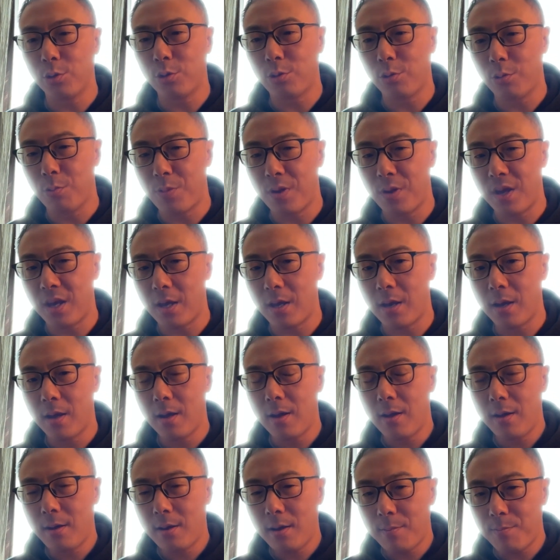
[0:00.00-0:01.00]
to be
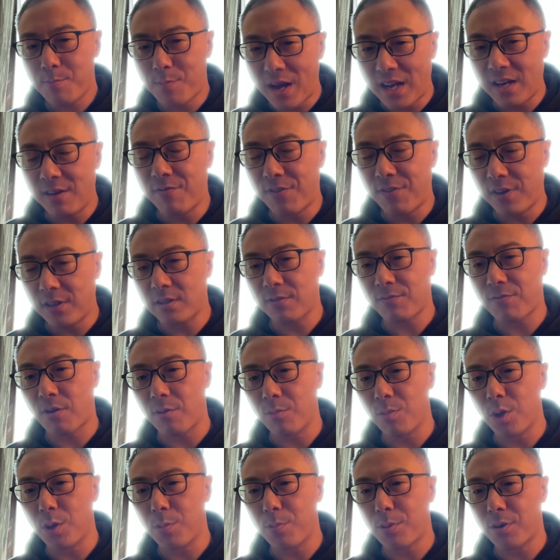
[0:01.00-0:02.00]
benefits from
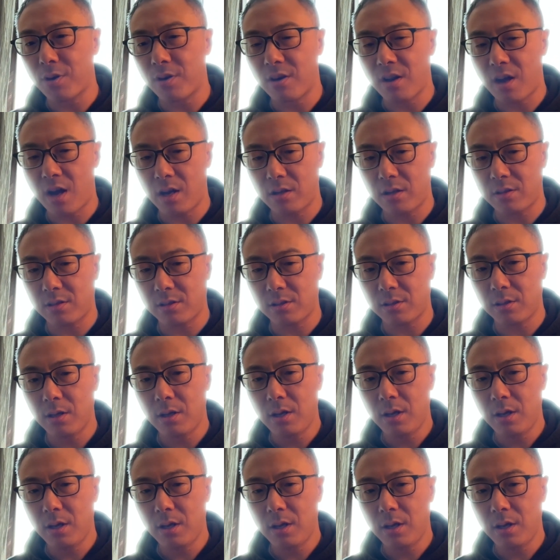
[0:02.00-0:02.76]
your products,